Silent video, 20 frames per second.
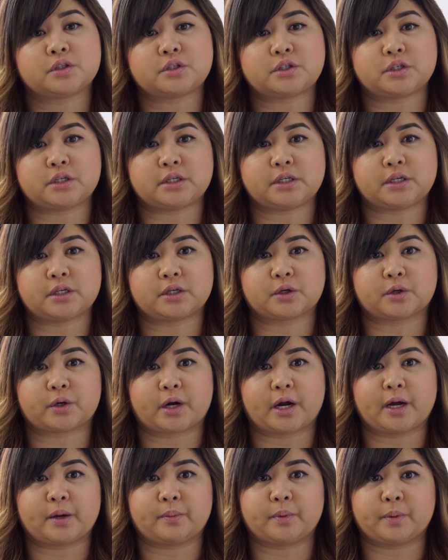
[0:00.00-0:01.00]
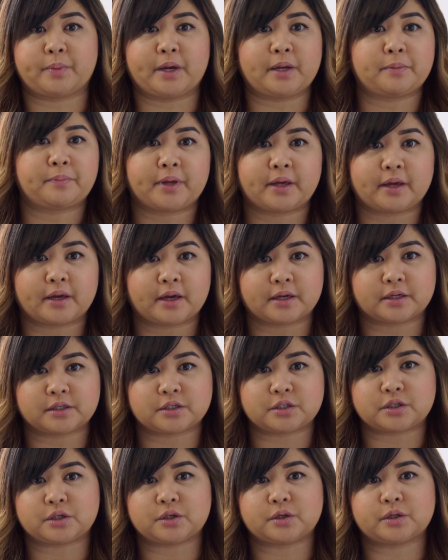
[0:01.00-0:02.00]
do you need to grab a
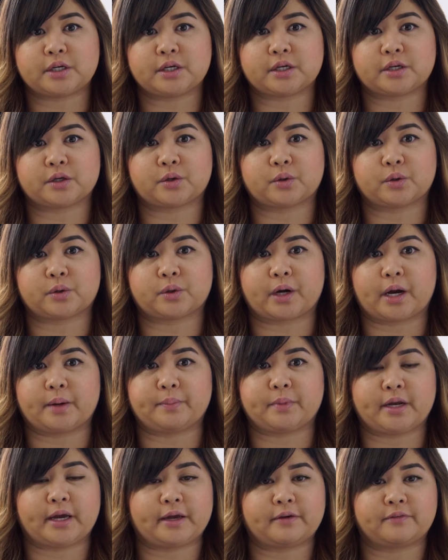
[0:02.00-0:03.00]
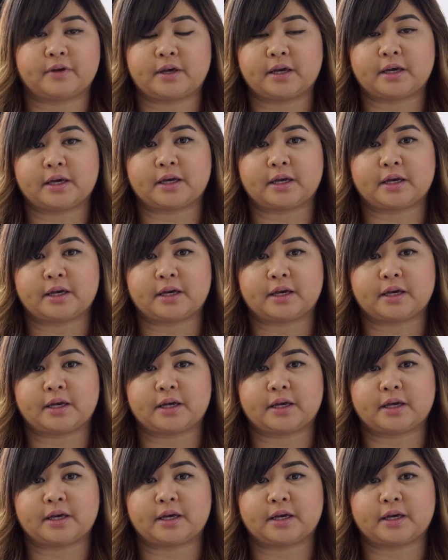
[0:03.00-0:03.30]
bedpan do you need to go grab an iv